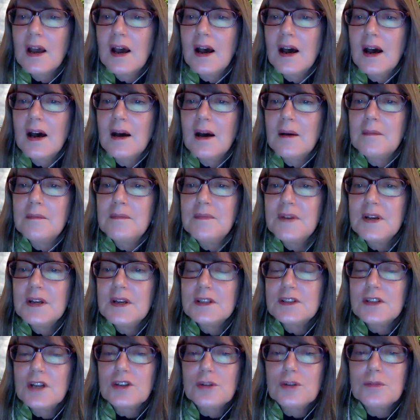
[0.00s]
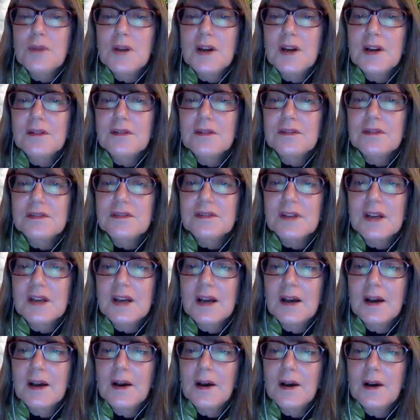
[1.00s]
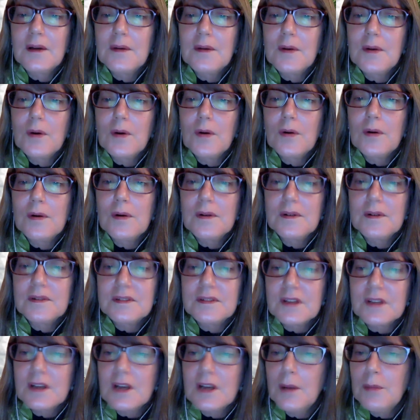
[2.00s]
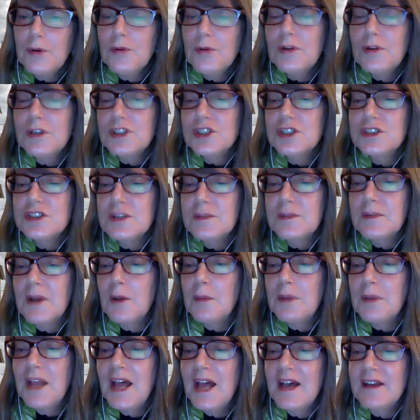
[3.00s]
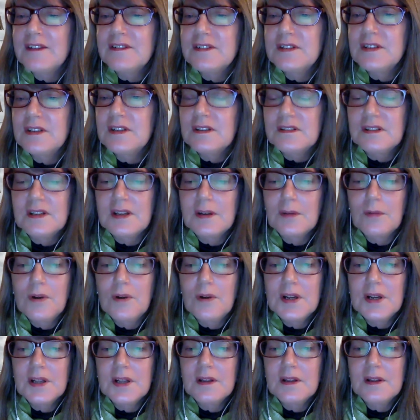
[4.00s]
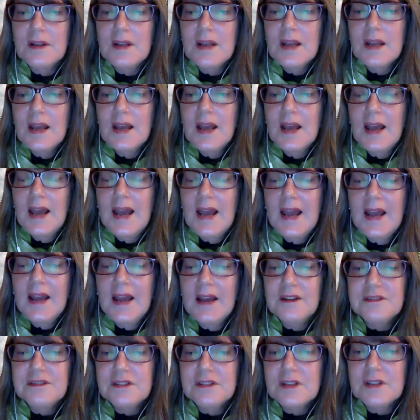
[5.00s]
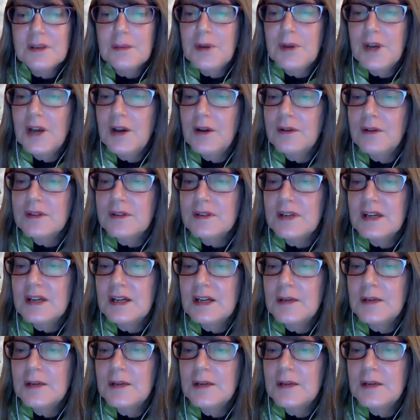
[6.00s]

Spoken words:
Dr. Myers, there's a couple questions about plastics, and I want to ask about,